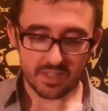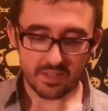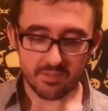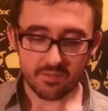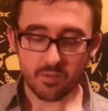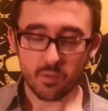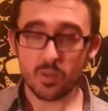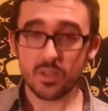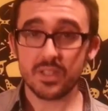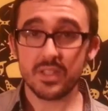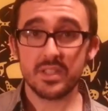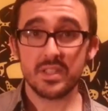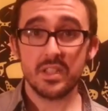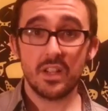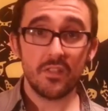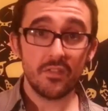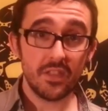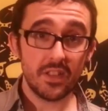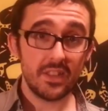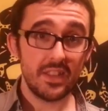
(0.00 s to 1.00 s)
They enforce the
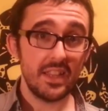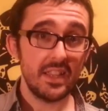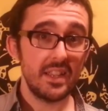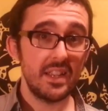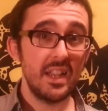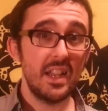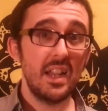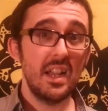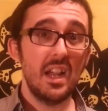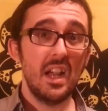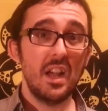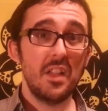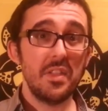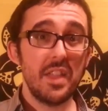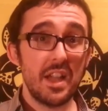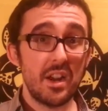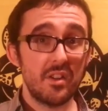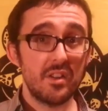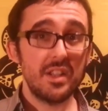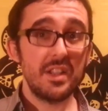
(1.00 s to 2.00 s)
stuff that
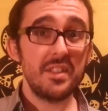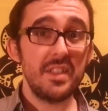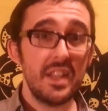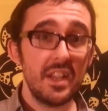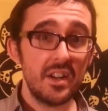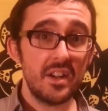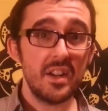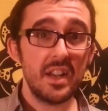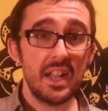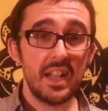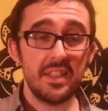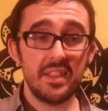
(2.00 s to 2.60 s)
are in there,